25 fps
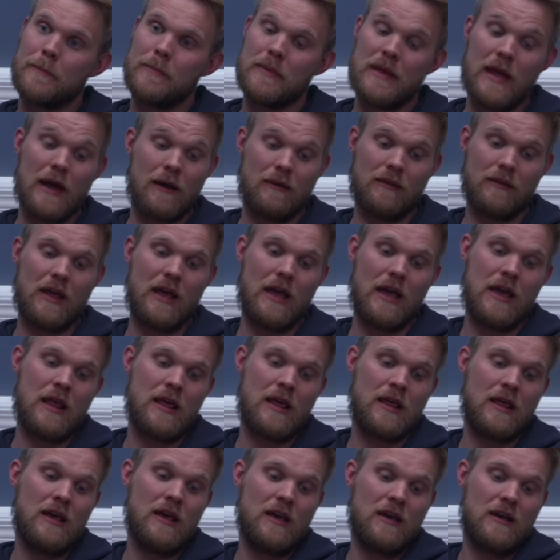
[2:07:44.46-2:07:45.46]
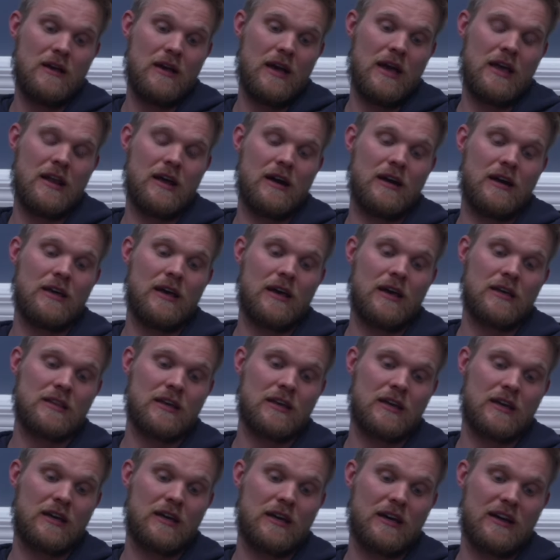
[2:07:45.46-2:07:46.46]
Yeah, and I
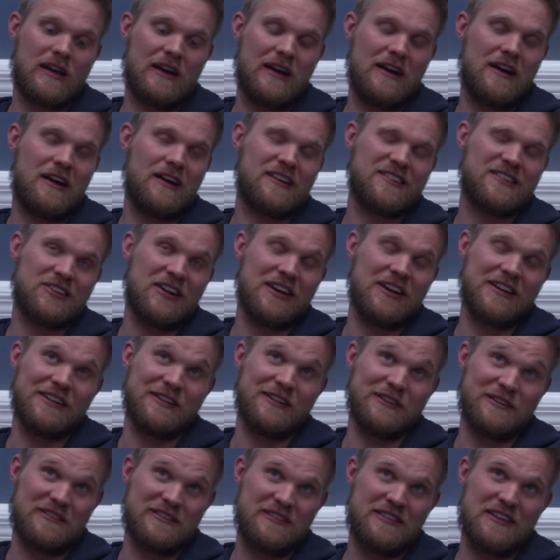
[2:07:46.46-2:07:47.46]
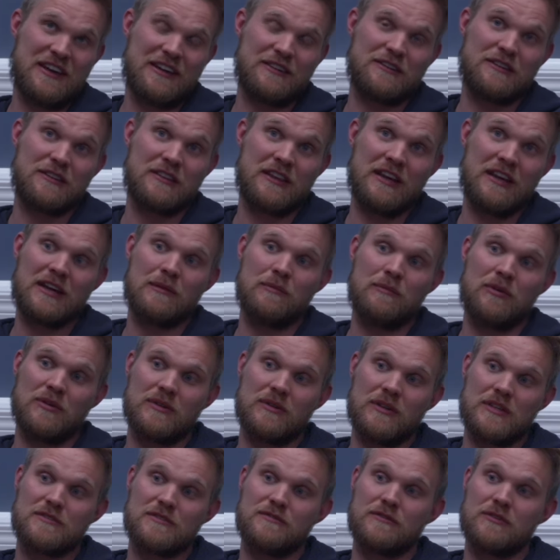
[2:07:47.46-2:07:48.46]
think I actually had to think
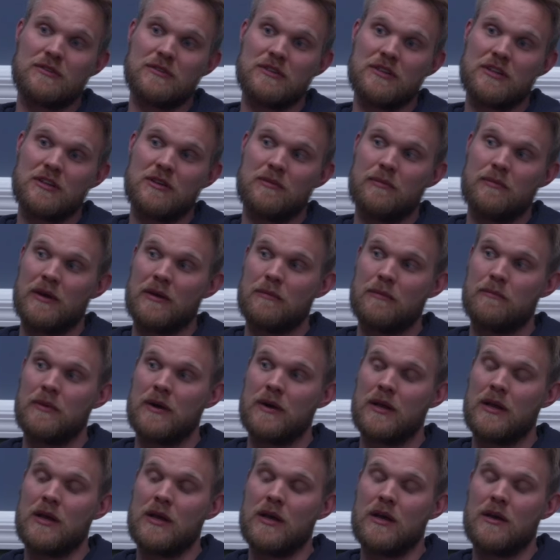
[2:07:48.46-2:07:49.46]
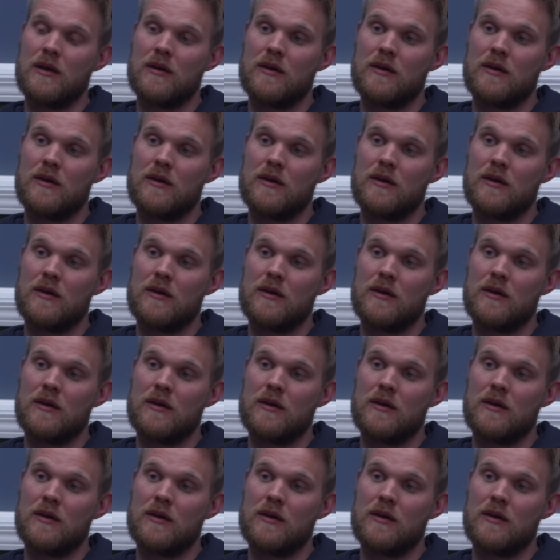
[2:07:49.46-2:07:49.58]
about this for a little bit, but